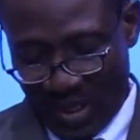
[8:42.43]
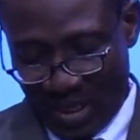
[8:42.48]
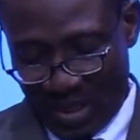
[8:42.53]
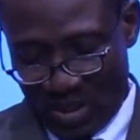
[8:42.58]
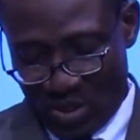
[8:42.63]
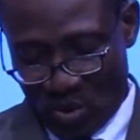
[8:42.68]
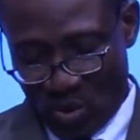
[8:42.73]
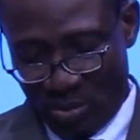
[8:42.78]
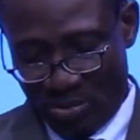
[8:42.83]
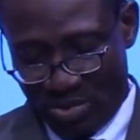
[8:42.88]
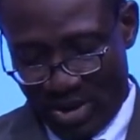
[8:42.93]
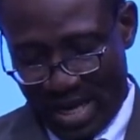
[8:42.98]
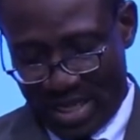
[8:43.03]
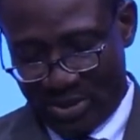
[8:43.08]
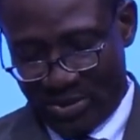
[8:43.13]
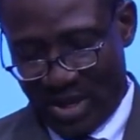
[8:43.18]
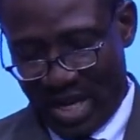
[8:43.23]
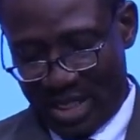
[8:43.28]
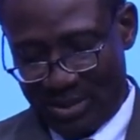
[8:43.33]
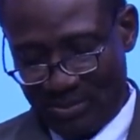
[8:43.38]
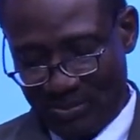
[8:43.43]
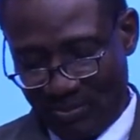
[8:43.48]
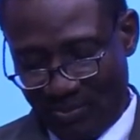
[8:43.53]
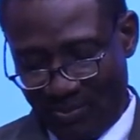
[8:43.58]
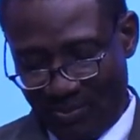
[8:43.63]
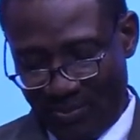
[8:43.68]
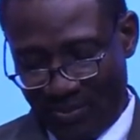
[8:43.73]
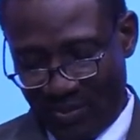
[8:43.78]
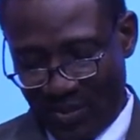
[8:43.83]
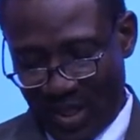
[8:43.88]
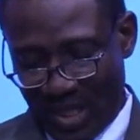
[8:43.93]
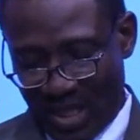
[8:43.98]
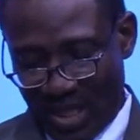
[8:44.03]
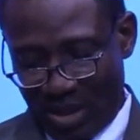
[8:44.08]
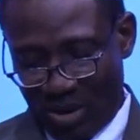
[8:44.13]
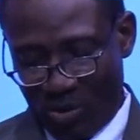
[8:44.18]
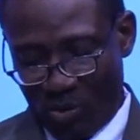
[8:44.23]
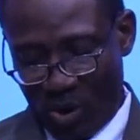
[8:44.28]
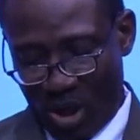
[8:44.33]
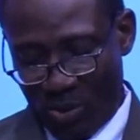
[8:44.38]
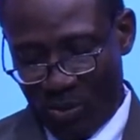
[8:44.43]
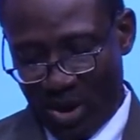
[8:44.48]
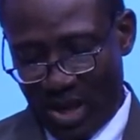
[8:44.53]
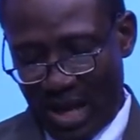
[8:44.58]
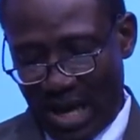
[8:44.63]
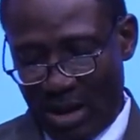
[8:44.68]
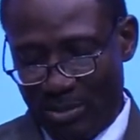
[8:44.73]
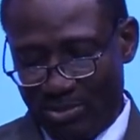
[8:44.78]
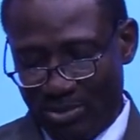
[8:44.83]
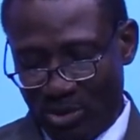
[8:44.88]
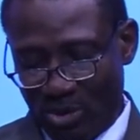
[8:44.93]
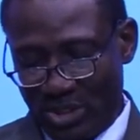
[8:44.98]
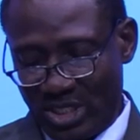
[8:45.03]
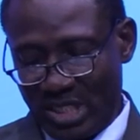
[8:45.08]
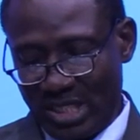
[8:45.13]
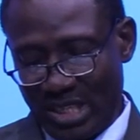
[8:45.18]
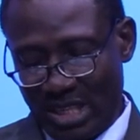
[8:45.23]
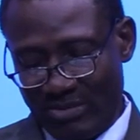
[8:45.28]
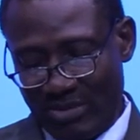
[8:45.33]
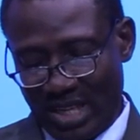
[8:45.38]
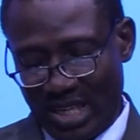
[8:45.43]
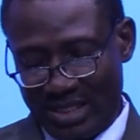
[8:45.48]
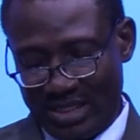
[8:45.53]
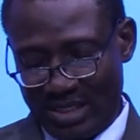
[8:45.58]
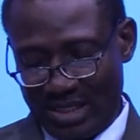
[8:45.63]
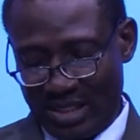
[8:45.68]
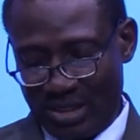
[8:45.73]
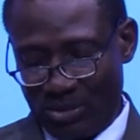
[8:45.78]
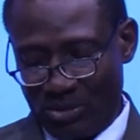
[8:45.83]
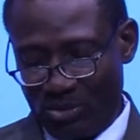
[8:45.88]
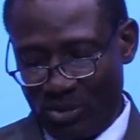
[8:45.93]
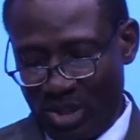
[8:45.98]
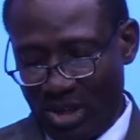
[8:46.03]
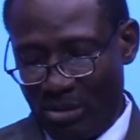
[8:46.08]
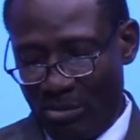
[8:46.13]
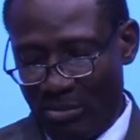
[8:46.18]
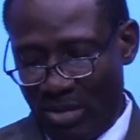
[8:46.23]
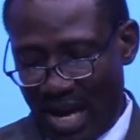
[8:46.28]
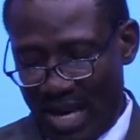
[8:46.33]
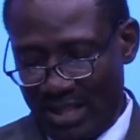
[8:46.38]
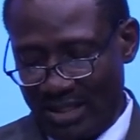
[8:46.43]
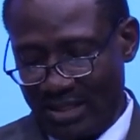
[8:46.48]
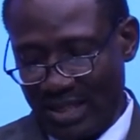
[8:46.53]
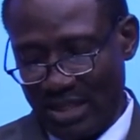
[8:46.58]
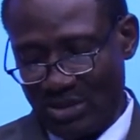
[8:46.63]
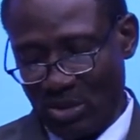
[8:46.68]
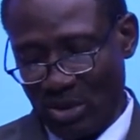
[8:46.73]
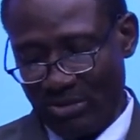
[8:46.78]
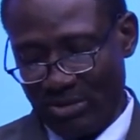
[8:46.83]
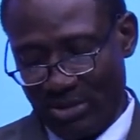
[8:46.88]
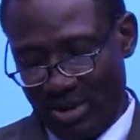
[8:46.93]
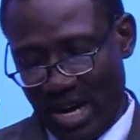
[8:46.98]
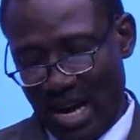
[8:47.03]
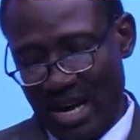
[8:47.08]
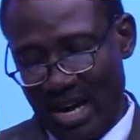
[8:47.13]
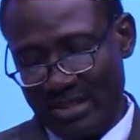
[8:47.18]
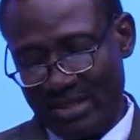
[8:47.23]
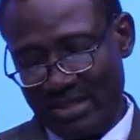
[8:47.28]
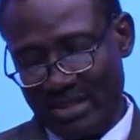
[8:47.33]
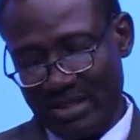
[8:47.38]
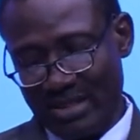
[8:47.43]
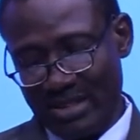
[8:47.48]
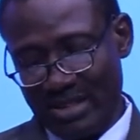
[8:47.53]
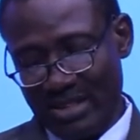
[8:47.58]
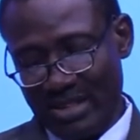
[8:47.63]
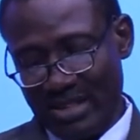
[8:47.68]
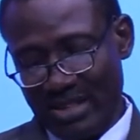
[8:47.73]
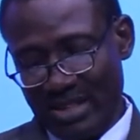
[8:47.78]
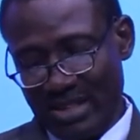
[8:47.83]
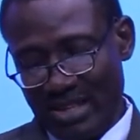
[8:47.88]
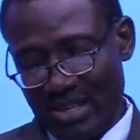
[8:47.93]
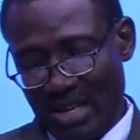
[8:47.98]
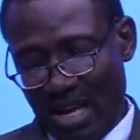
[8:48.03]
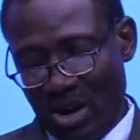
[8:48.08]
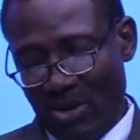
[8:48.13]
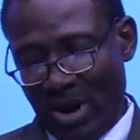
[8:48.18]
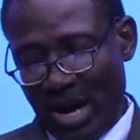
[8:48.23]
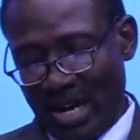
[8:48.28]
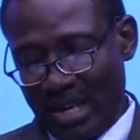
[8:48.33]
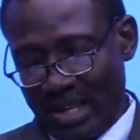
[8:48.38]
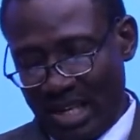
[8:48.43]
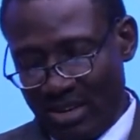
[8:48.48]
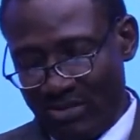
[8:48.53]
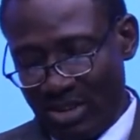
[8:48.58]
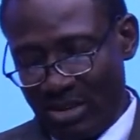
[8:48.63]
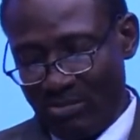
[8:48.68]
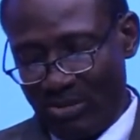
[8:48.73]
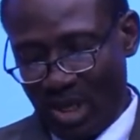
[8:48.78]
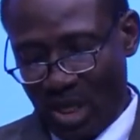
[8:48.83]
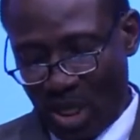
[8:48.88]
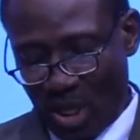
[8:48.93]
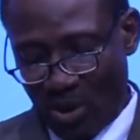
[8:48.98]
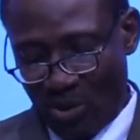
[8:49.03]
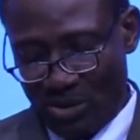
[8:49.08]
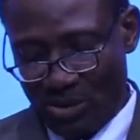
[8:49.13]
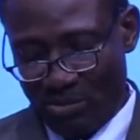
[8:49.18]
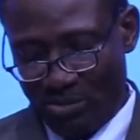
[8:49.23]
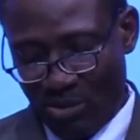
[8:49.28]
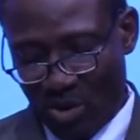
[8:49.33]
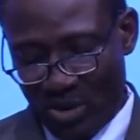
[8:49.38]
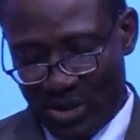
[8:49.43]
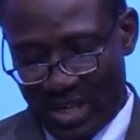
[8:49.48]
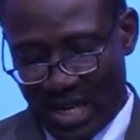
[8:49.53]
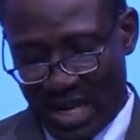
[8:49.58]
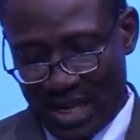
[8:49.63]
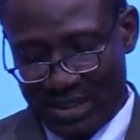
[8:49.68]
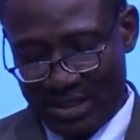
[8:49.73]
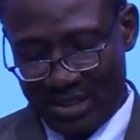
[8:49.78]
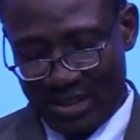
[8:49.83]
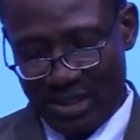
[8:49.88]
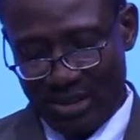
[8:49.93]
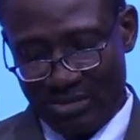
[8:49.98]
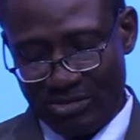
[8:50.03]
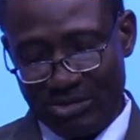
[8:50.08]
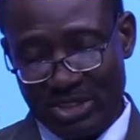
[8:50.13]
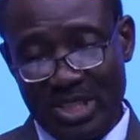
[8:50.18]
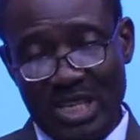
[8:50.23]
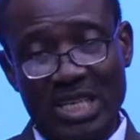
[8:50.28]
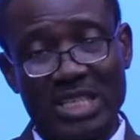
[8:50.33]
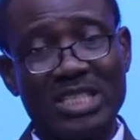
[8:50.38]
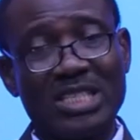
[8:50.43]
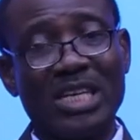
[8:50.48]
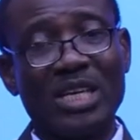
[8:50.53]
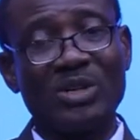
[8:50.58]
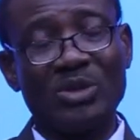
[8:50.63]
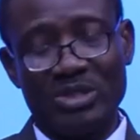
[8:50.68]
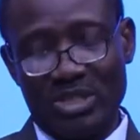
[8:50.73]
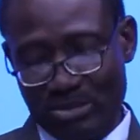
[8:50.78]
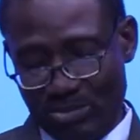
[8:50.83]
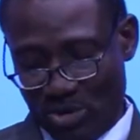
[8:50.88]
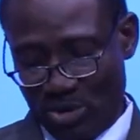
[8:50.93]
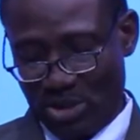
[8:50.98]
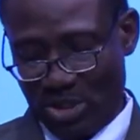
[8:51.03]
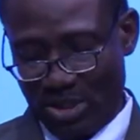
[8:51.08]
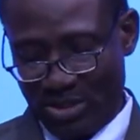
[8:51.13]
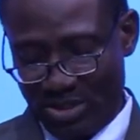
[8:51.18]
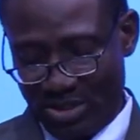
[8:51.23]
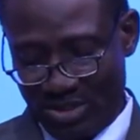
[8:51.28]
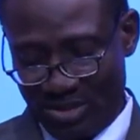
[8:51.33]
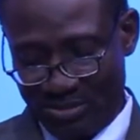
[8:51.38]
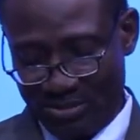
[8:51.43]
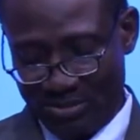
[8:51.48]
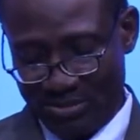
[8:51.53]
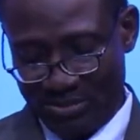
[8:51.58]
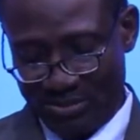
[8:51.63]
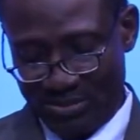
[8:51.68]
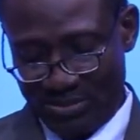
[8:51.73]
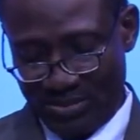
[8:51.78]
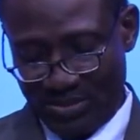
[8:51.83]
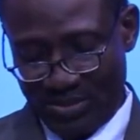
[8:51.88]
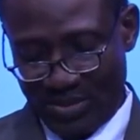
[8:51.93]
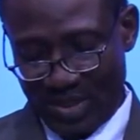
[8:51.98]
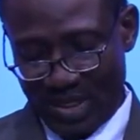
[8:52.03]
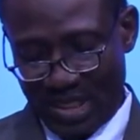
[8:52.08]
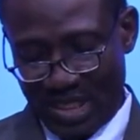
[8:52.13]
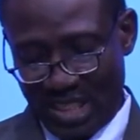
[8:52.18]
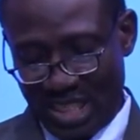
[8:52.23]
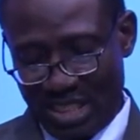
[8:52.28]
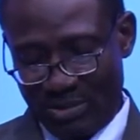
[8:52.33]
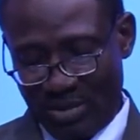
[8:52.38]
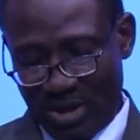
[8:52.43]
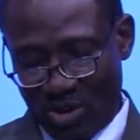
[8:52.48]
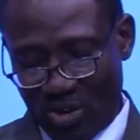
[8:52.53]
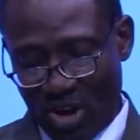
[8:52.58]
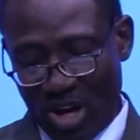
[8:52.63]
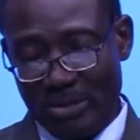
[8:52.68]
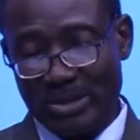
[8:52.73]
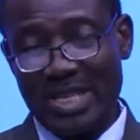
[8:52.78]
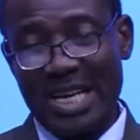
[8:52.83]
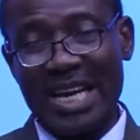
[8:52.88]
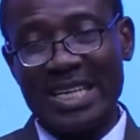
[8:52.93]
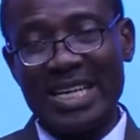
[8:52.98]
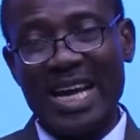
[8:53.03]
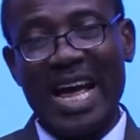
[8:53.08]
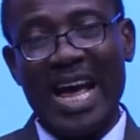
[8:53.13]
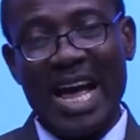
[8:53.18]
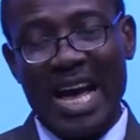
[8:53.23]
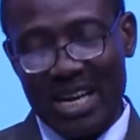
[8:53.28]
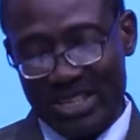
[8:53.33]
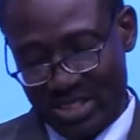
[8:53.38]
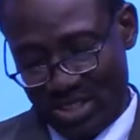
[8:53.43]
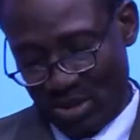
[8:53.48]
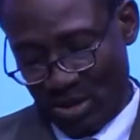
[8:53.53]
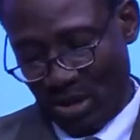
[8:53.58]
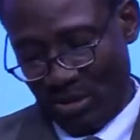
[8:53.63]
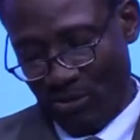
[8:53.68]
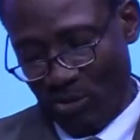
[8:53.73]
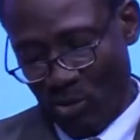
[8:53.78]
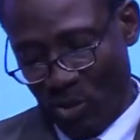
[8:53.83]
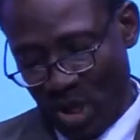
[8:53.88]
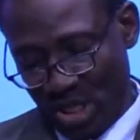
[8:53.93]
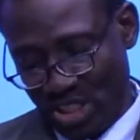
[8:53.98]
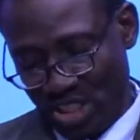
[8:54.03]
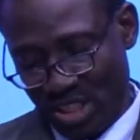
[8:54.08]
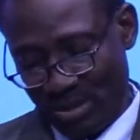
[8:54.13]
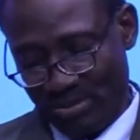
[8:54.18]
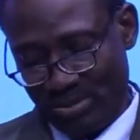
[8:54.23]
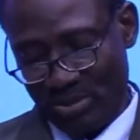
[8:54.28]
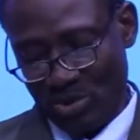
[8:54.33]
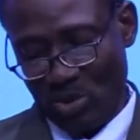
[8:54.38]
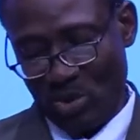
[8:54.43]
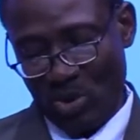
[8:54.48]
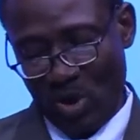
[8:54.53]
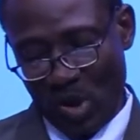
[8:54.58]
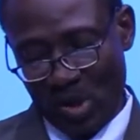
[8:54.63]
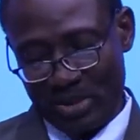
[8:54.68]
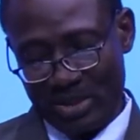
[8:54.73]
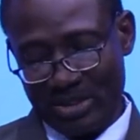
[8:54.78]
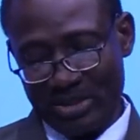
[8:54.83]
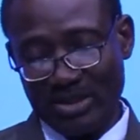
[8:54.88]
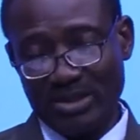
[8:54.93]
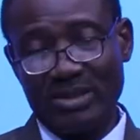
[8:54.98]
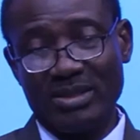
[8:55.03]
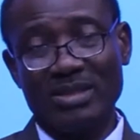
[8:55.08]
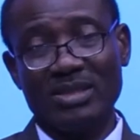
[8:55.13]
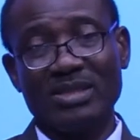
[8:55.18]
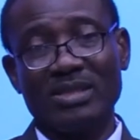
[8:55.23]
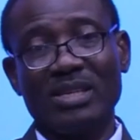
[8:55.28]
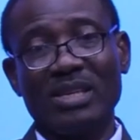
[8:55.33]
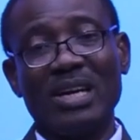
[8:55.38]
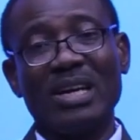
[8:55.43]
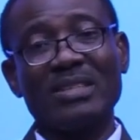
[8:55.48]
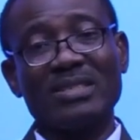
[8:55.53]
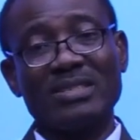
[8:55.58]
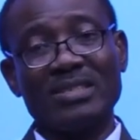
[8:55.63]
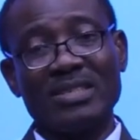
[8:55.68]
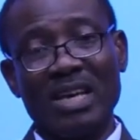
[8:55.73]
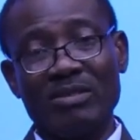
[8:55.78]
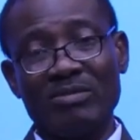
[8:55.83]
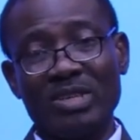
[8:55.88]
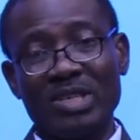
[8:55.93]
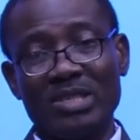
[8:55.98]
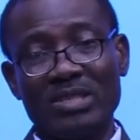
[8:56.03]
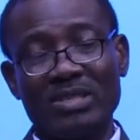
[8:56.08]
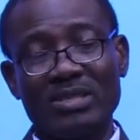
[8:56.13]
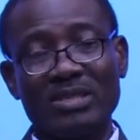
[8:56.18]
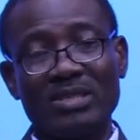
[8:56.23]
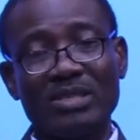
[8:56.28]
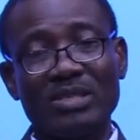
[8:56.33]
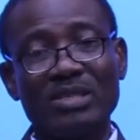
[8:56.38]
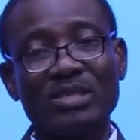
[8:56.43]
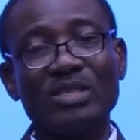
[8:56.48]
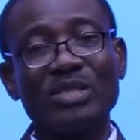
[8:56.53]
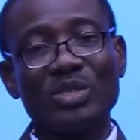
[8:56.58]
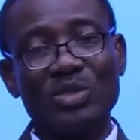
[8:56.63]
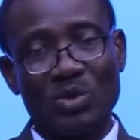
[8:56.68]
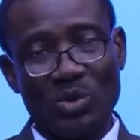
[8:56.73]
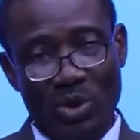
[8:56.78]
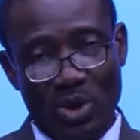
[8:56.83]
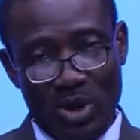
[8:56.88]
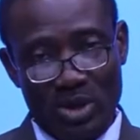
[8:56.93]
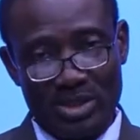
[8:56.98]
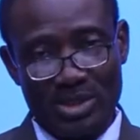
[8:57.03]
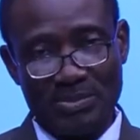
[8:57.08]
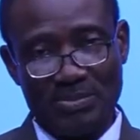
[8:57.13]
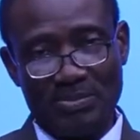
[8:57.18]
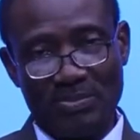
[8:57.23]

So, brethren, when we approach giving with the mindset of Christ, our giving becomes more than financial contributions. It becomes an act of worship to God and service to God.